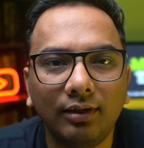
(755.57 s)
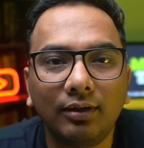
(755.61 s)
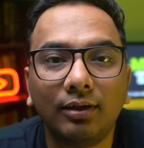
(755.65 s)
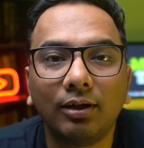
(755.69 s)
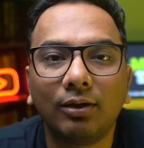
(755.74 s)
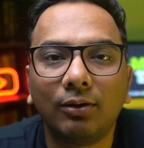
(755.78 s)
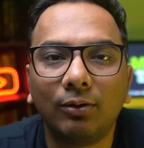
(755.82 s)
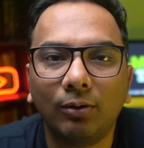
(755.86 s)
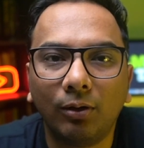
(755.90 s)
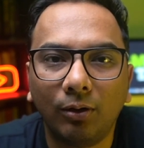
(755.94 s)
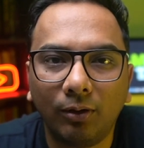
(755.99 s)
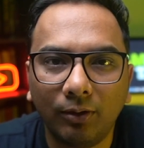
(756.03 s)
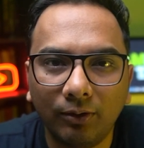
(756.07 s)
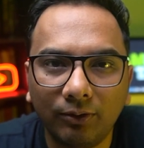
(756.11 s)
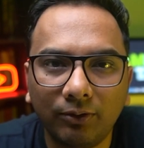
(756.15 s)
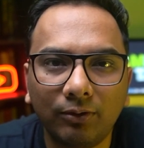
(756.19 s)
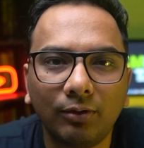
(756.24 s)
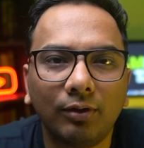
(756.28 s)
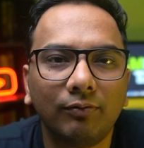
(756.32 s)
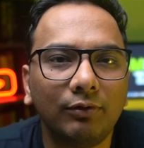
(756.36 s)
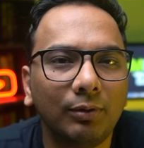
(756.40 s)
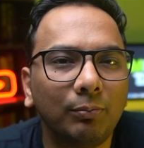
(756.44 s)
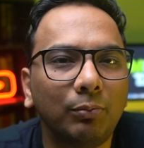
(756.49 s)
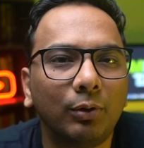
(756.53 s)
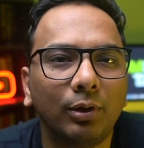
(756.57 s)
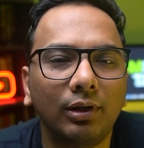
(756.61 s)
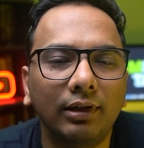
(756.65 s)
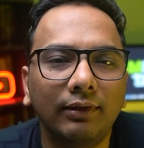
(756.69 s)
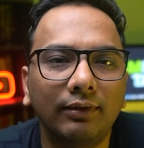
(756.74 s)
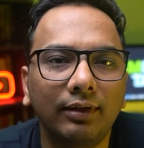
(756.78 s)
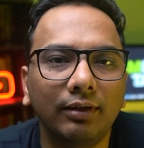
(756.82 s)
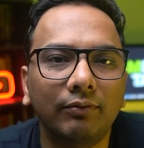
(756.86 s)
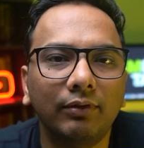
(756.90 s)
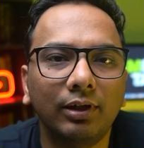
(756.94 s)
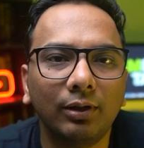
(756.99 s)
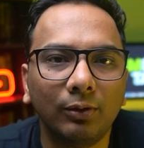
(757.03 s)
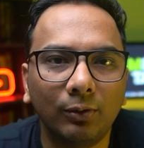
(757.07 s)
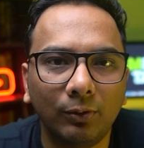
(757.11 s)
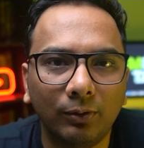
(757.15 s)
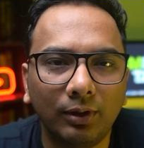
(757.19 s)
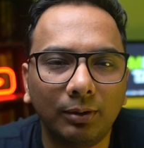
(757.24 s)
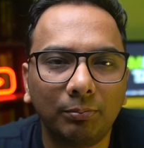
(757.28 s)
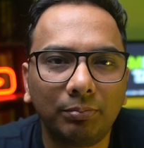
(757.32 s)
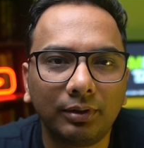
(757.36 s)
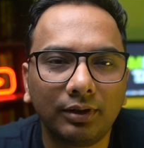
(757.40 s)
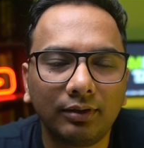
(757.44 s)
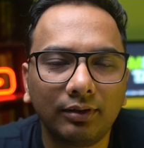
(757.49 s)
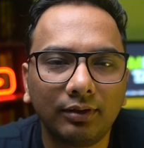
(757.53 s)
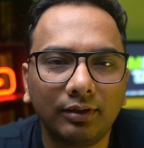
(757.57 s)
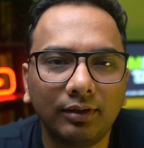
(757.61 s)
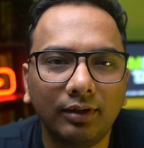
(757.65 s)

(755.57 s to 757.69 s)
the cost of the policy will go up.